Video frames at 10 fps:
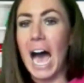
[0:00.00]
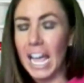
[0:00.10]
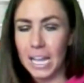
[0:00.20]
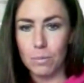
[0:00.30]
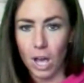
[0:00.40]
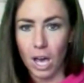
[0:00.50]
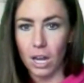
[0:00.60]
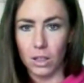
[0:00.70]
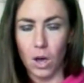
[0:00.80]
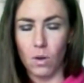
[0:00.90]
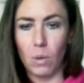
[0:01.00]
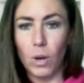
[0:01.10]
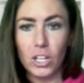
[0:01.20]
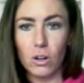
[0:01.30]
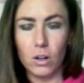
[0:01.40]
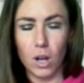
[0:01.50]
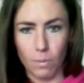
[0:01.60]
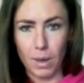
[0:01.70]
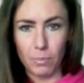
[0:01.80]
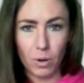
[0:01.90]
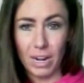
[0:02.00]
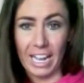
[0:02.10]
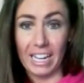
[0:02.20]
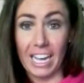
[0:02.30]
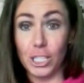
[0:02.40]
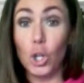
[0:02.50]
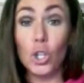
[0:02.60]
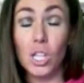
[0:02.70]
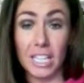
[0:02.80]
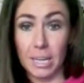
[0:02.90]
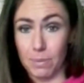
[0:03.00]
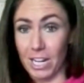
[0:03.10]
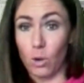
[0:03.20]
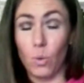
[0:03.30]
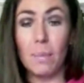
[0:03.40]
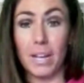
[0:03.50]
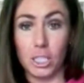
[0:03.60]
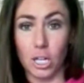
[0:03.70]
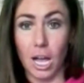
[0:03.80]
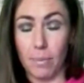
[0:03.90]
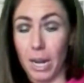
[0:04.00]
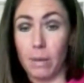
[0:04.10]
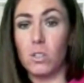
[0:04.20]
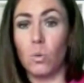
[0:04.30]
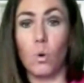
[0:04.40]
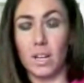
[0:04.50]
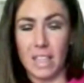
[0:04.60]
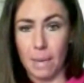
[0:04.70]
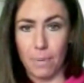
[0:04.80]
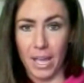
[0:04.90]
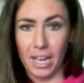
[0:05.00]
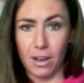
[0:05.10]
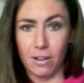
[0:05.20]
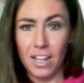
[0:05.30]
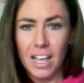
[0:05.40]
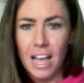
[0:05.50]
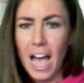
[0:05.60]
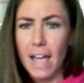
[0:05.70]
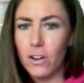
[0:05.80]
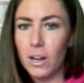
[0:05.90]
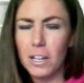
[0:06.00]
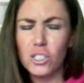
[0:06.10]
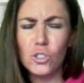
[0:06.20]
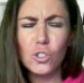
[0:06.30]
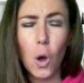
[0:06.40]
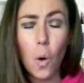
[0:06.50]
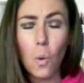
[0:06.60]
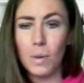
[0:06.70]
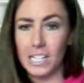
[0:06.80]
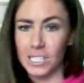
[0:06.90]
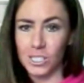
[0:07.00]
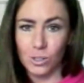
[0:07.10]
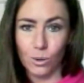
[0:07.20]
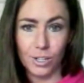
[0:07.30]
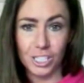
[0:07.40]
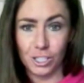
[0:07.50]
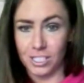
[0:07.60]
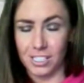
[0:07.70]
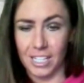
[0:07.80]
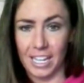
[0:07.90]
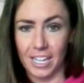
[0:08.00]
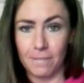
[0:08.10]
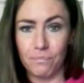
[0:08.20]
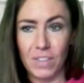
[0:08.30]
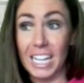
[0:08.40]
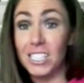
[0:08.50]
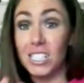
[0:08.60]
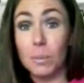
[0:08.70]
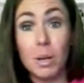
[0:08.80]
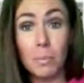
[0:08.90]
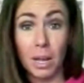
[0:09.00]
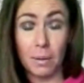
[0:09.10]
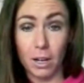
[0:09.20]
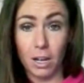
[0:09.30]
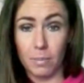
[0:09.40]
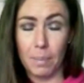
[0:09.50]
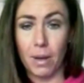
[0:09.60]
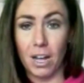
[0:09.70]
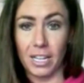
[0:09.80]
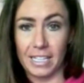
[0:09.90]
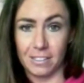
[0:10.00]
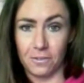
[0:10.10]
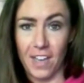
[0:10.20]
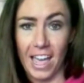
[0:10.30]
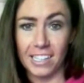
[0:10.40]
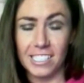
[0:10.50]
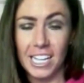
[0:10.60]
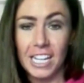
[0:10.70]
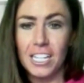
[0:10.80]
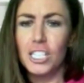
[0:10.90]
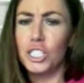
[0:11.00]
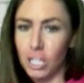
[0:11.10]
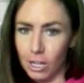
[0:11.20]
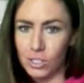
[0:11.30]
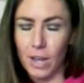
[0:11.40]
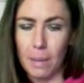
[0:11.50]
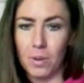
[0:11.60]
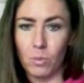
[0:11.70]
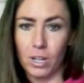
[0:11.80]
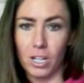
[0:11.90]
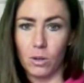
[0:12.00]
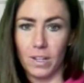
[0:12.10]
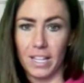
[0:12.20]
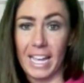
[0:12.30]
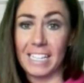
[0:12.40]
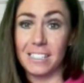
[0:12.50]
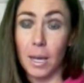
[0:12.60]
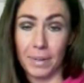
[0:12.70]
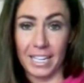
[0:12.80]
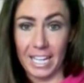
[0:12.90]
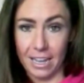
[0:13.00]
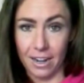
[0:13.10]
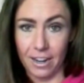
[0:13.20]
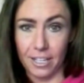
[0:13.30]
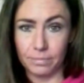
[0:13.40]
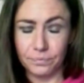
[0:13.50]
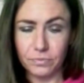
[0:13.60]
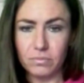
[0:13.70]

I am not alone. I want you to know. Remember when I, I took the leap and I quit my job and I was awarded that payout? I've heard so many stories just like it. I had some my, on my podcast, in fact. She also happened to work in oil and gas up in Canada